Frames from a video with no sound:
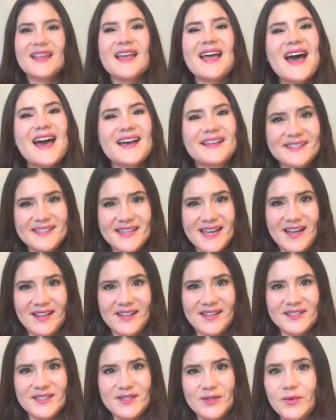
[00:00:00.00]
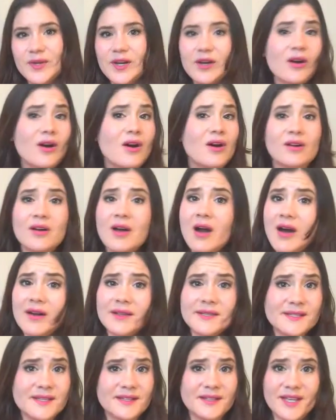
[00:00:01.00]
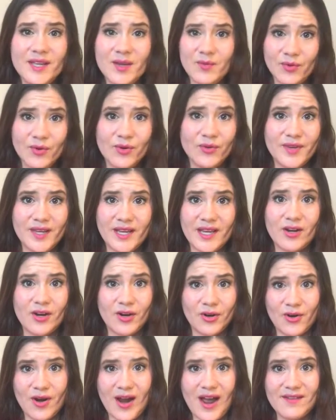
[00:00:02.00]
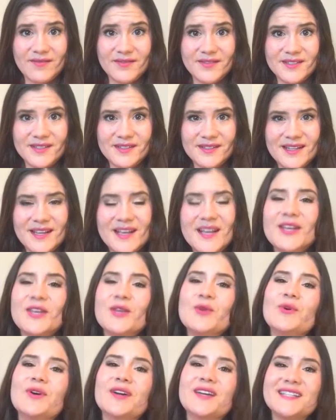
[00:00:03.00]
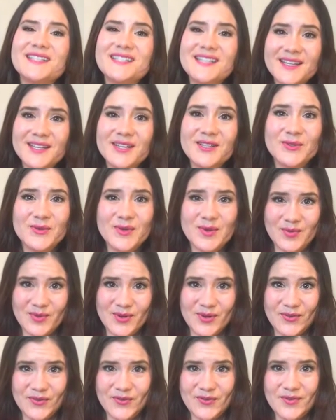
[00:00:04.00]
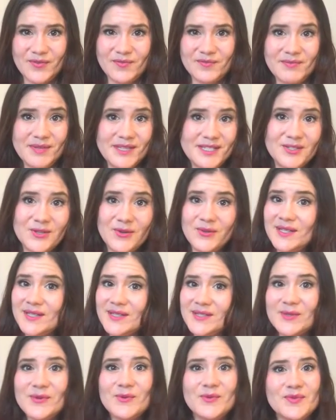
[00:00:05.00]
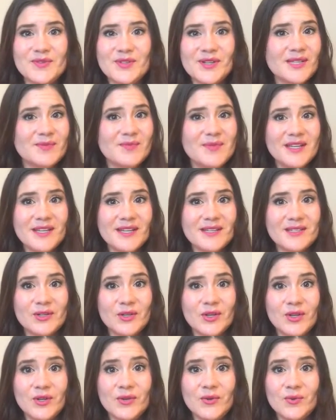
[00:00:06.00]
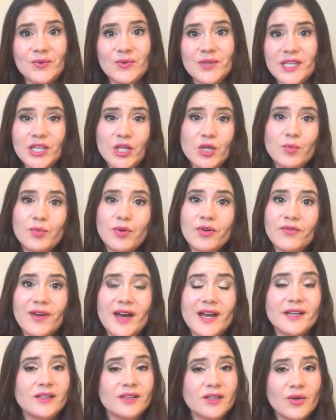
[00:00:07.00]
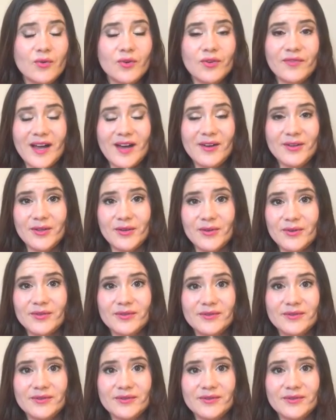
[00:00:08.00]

As talent, we are all constantly improving at our craft. You will continue to improve. But don't assume just because you're new that you provide a lower value.